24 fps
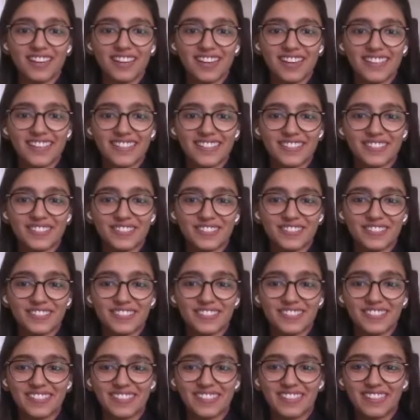Yes, you
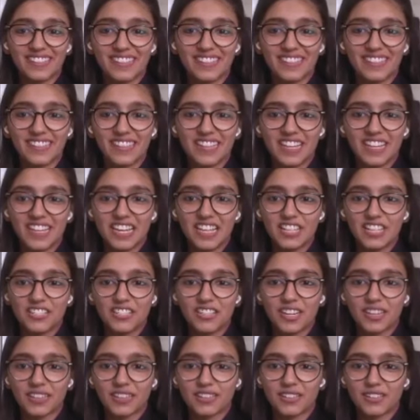can
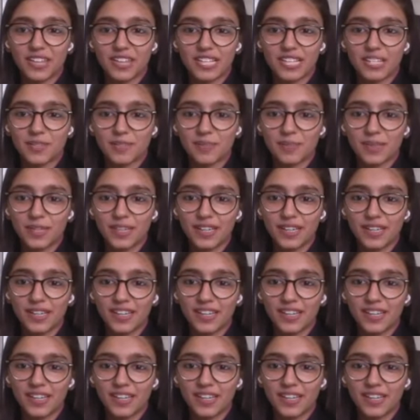check the recipe.